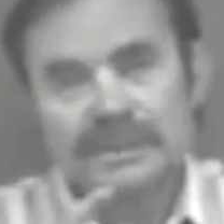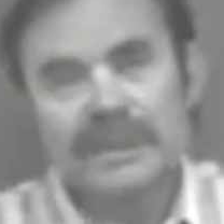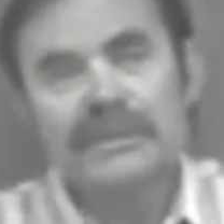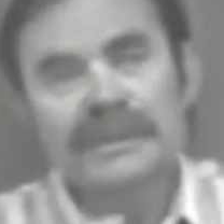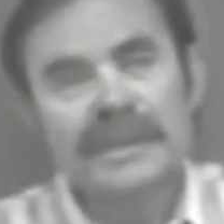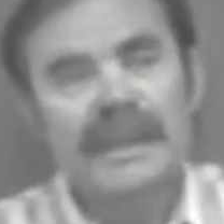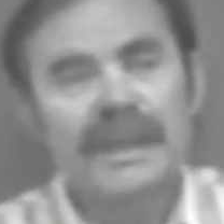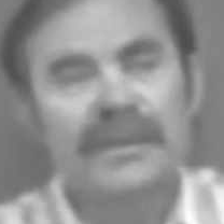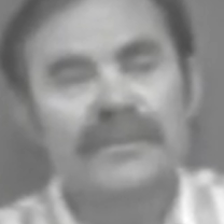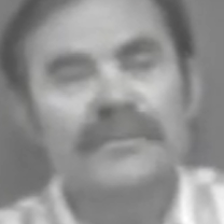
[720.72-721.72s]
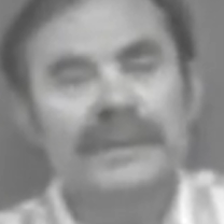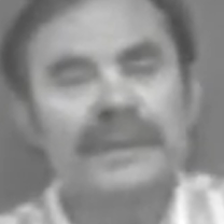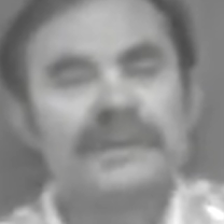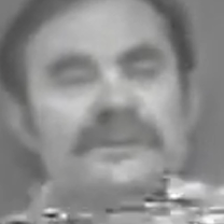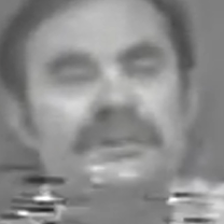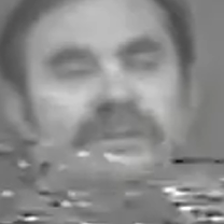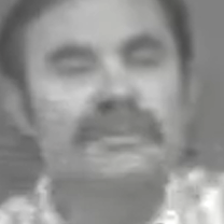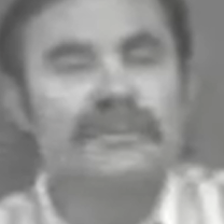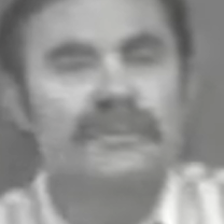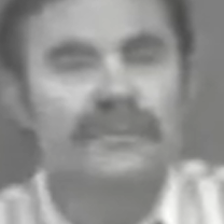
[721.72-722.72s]
generally now is
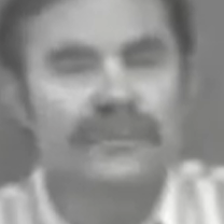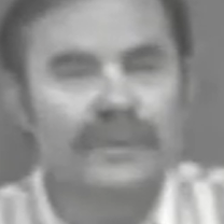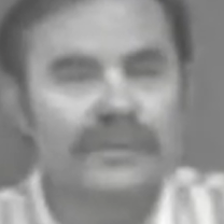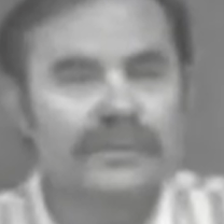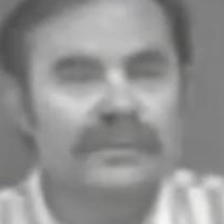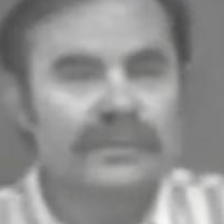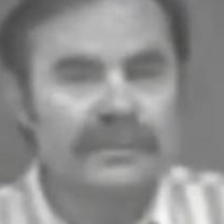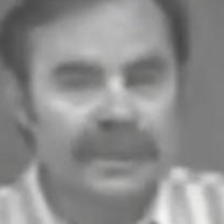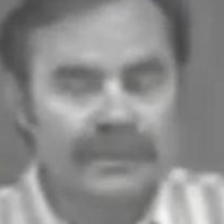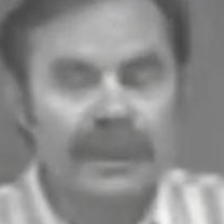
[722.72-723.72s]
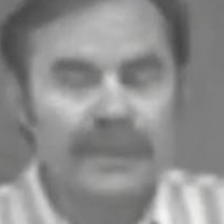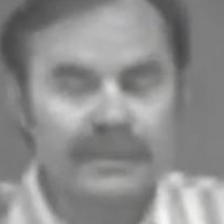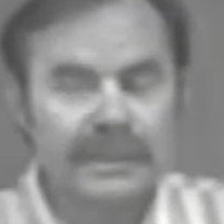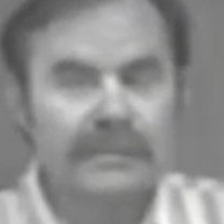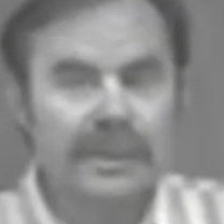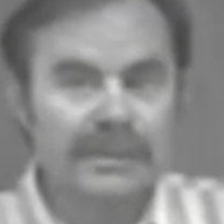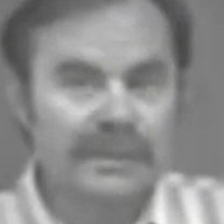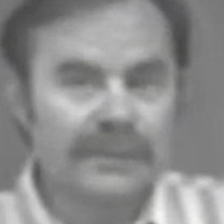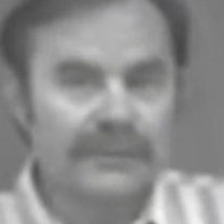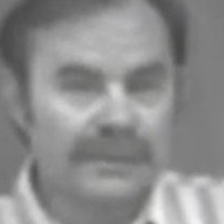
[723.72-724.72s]
to filter, take, bo take bottles
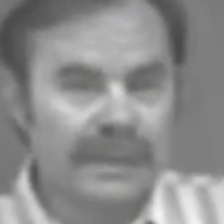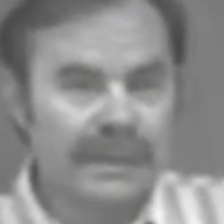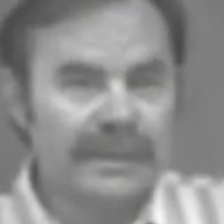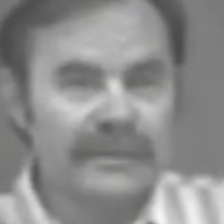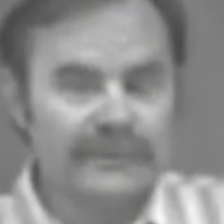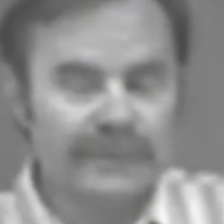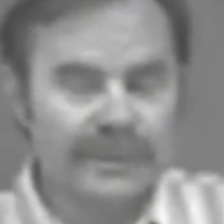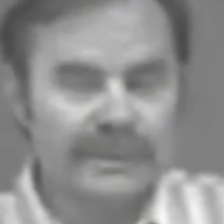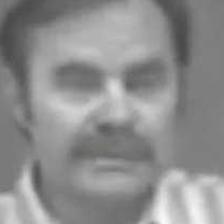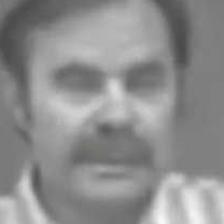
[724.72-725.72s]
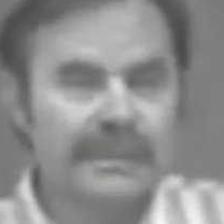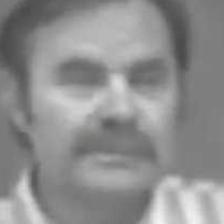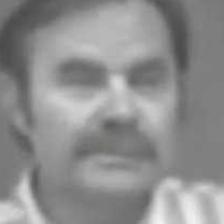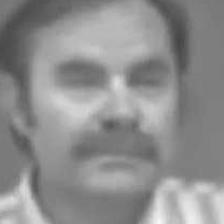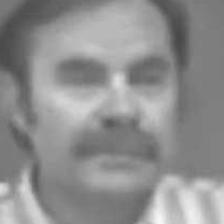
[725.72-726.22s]
off the line various times,